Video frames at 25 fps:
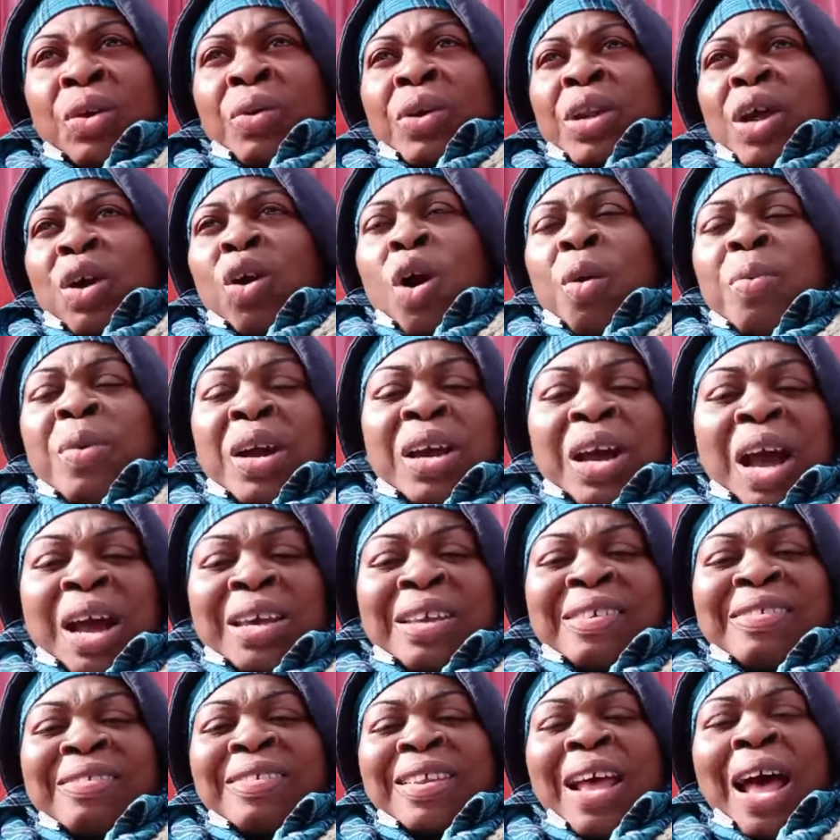When you come your
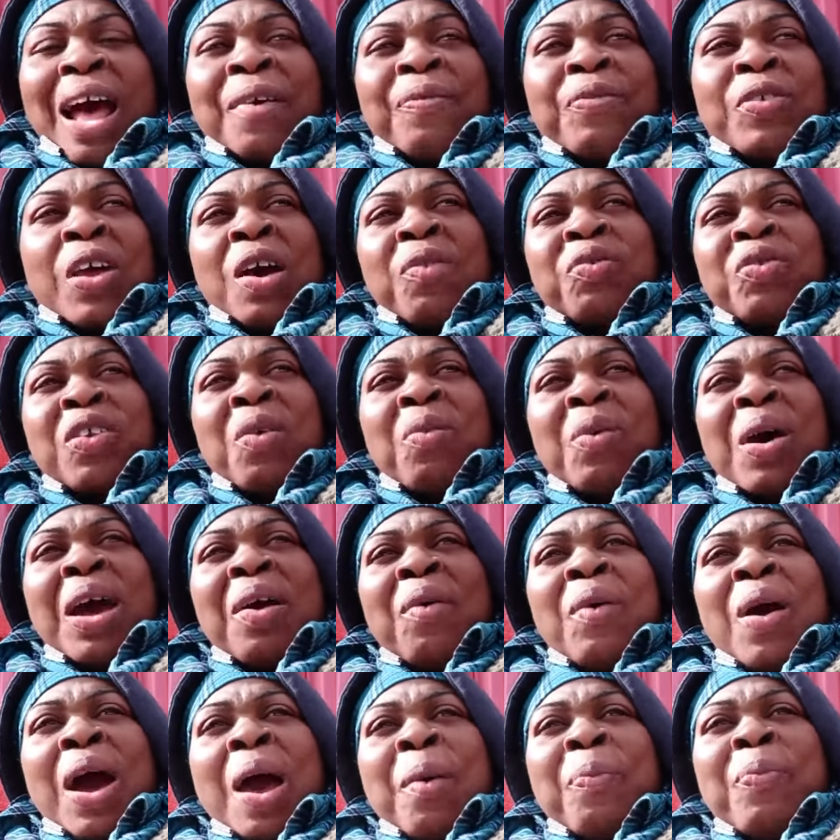cocky soft, you have to say,
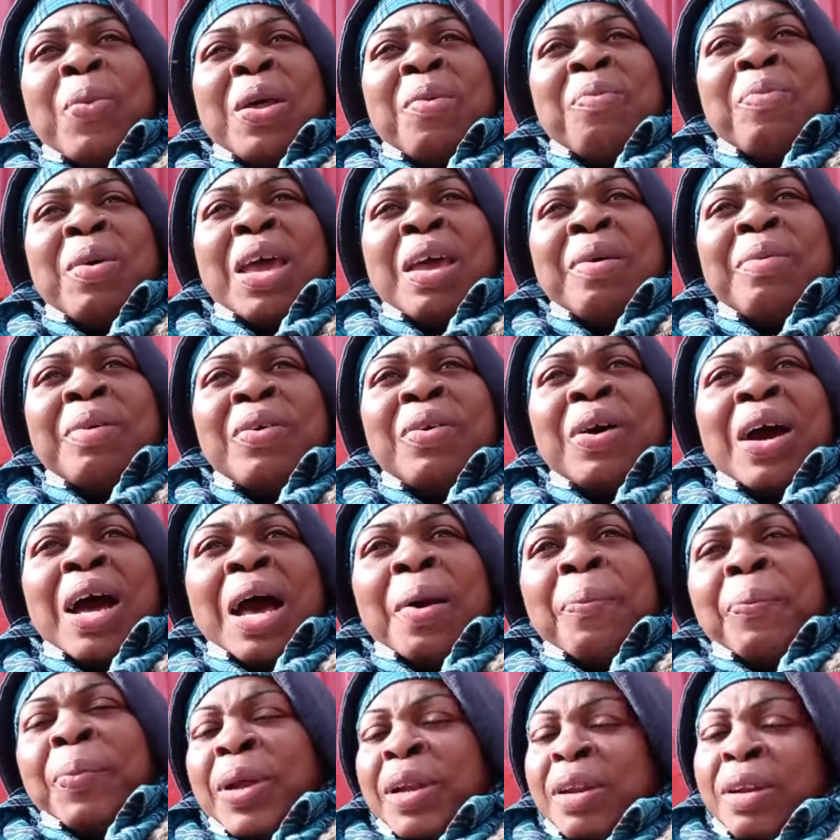well, what happened, baby, what
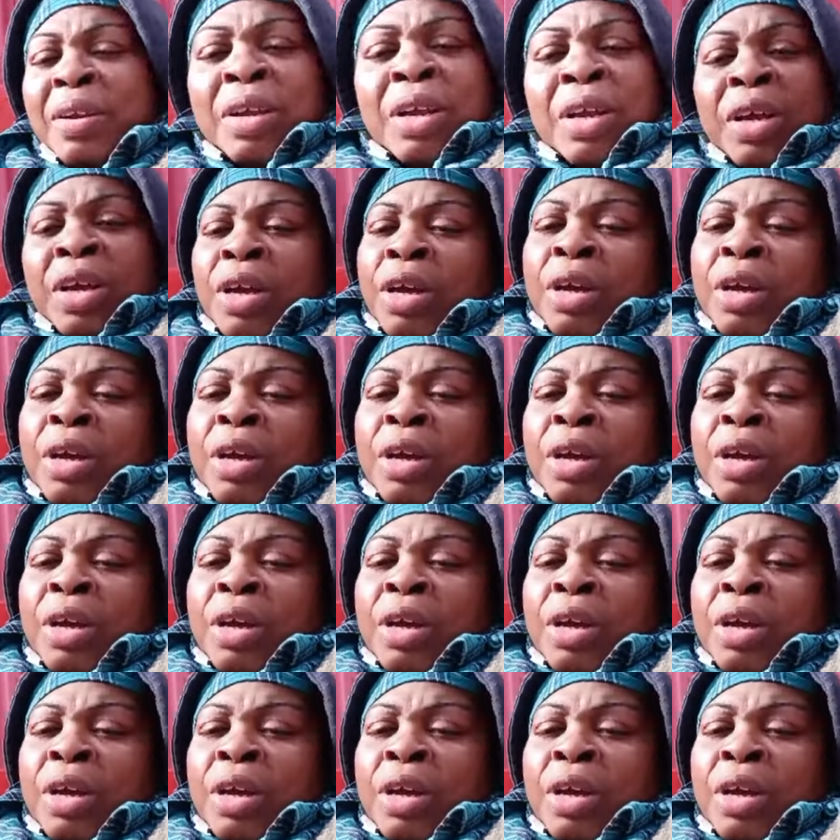happened?